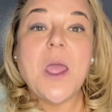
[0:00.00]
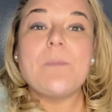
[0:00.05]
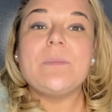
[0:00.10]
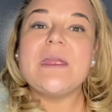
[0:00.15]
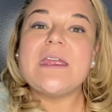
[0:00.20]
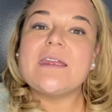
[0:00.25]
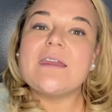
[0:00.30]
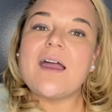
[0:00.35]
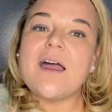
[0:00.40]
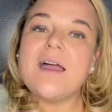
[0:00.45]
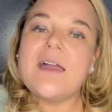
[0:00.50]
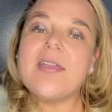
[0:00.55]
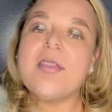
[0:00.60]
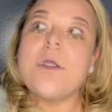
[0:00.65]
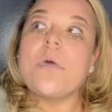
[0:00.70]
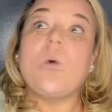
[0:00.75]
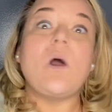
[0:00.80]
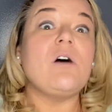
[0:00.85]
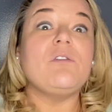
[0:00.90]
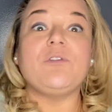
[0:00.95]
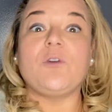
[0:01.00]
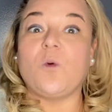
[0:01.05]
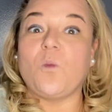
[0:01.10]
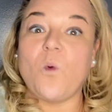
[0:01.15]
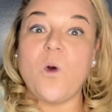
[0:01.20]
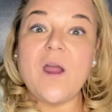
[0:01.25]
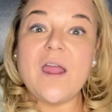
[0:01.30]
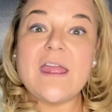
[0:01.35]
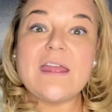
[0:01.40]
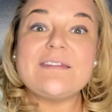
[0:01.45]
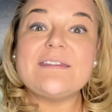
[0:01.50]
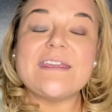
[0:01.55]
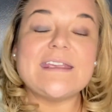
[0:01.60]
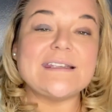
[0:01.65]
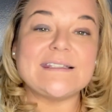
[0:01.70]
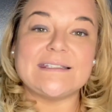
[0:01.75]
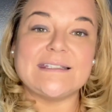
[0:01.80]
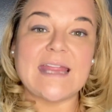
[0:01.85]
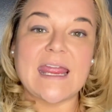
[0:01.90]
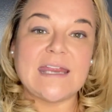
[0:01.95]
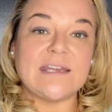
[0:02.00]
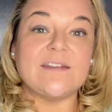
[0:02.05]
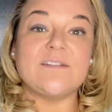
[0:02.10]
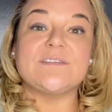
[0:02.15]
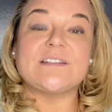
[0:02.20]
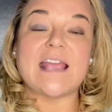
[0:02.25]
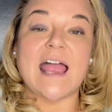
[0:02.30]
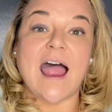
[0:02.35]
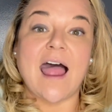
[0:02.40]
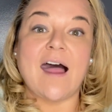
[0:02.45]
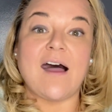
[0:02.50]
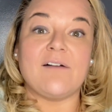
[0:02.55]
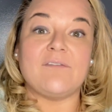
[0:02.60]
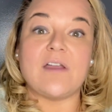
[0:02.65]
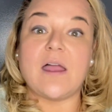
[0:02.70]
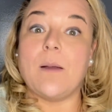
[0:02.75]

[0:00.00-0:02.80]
because, well, for one, these natives have